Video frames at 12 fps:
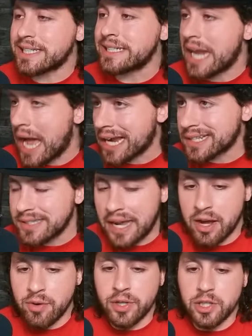
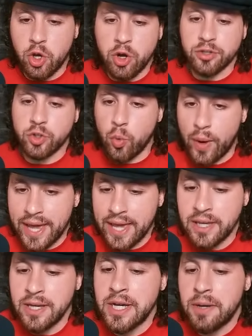knockdown along the way.